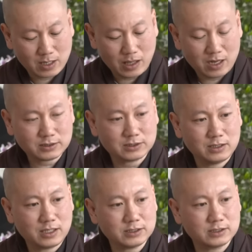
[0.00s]
Lots
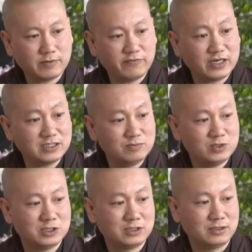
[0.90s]
and lots of
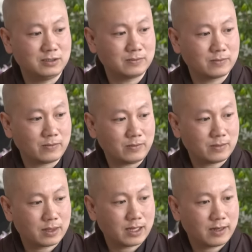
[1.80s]
vitamins in it.
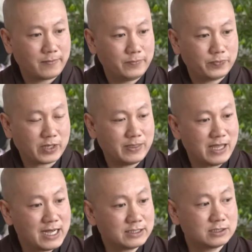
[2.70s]
And
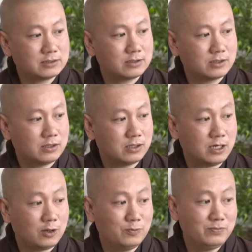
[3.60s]
that's gonna
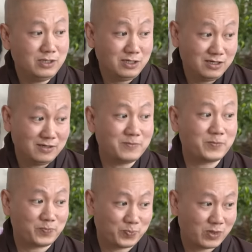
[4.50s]
help me
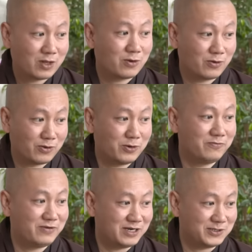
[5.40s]
grow
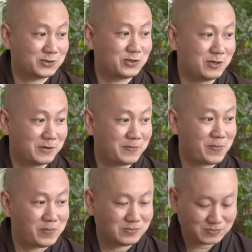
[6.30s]
very strong.
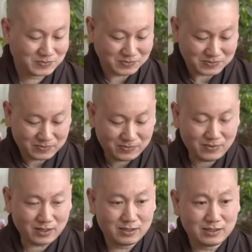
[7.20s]

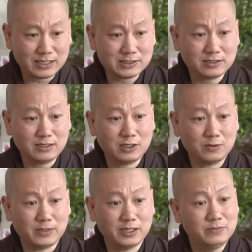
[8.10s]
That's gonna
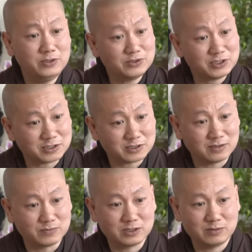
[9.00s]
help my immune
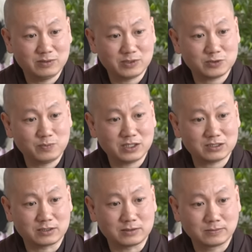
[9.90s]
system to be much
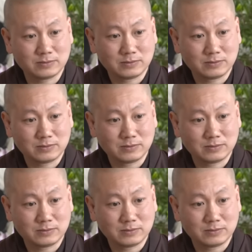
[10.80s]
better.